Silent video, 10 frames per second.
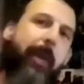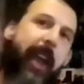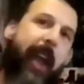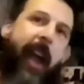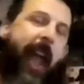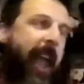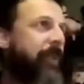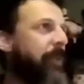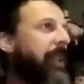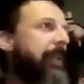but I
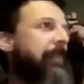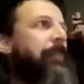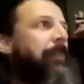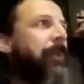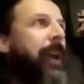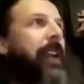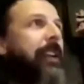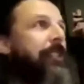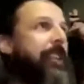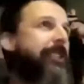haven't really
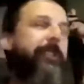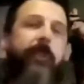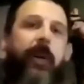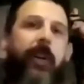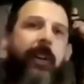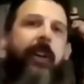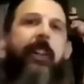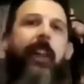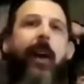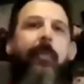branched into a
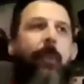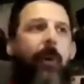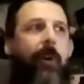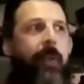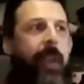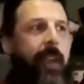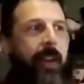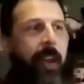lot more of it.